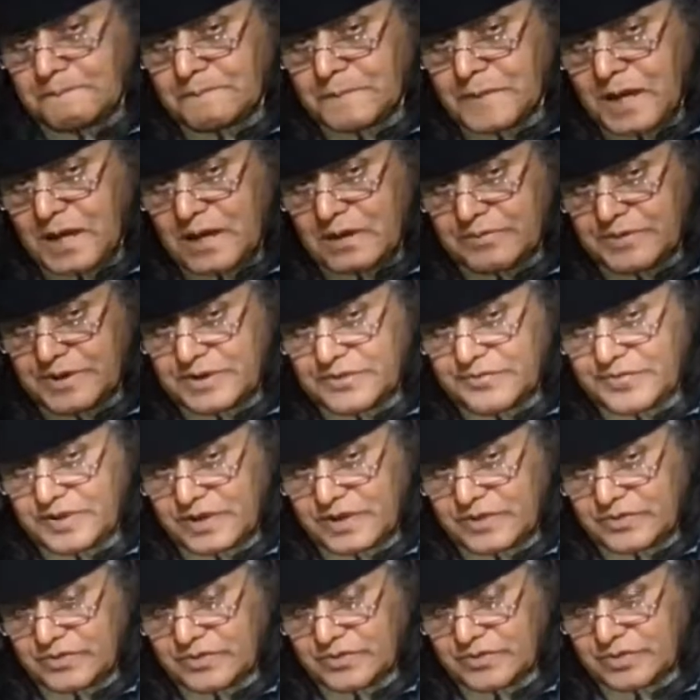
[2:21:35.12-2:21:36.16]
kind of
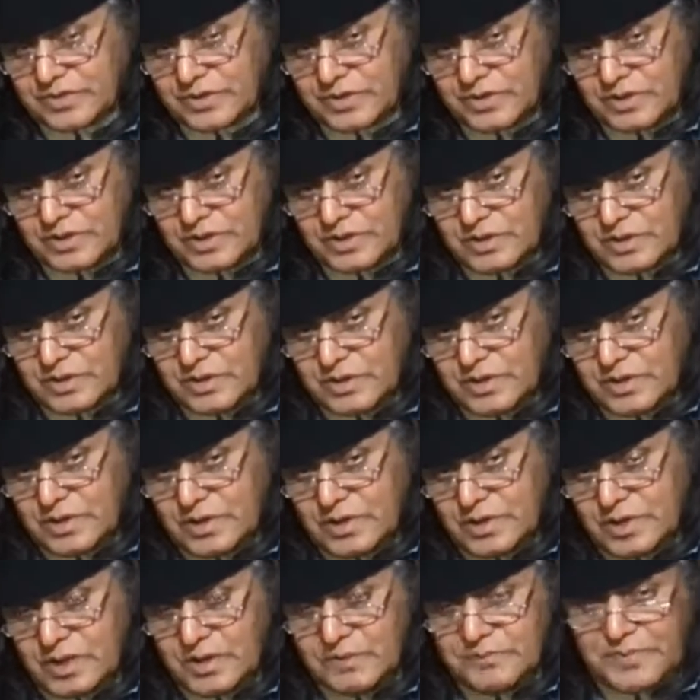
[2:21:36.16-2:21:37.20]
difference
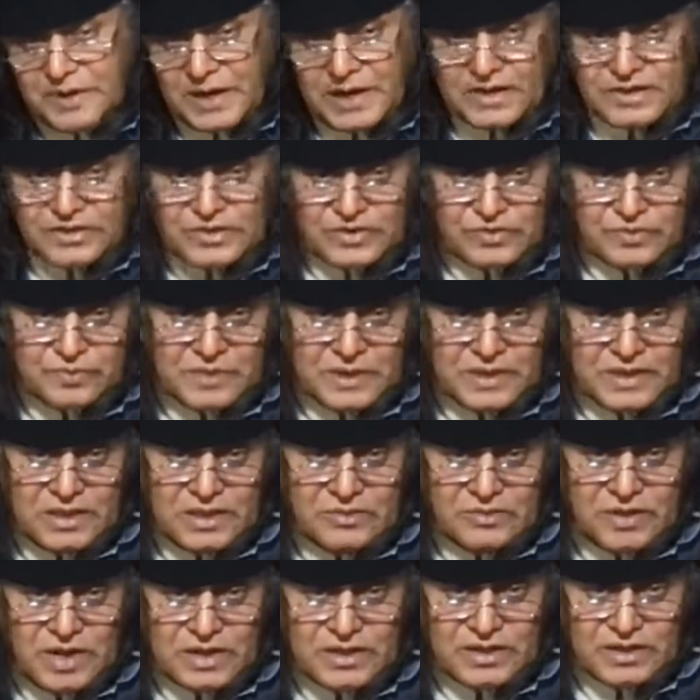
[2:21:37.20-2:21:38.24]
in practice by the
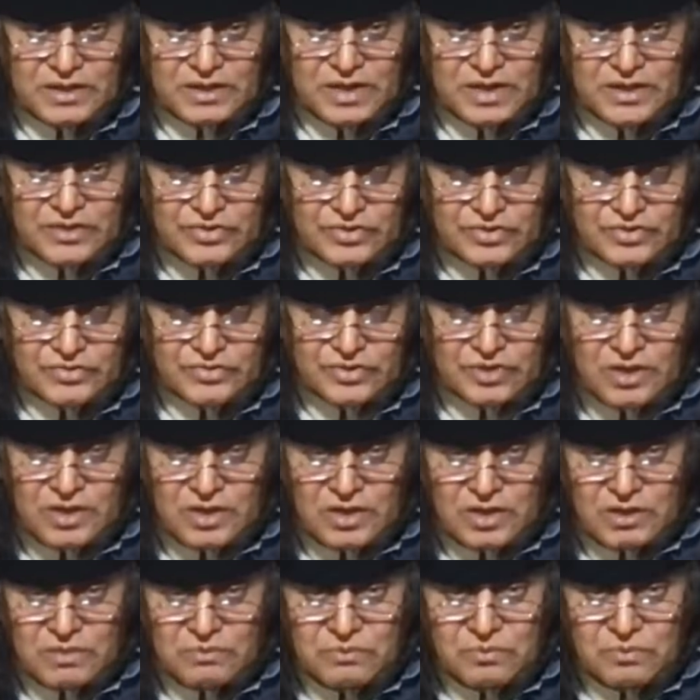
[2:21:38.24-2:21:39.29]
United Nations
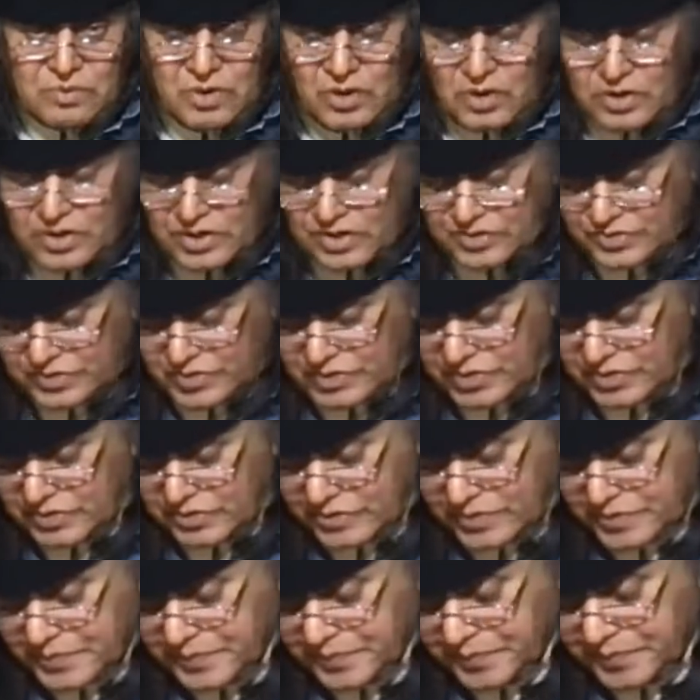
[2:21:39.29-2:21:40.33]

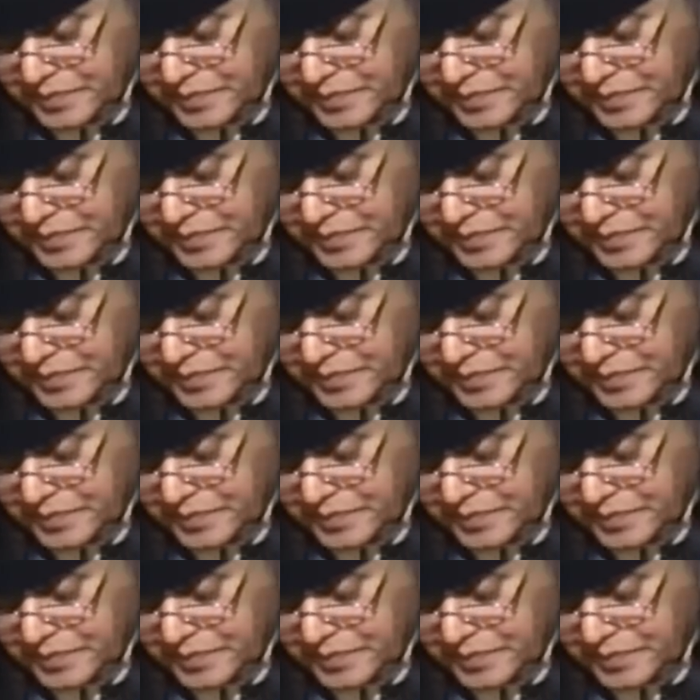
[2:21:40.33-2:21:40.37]
bureaucracies,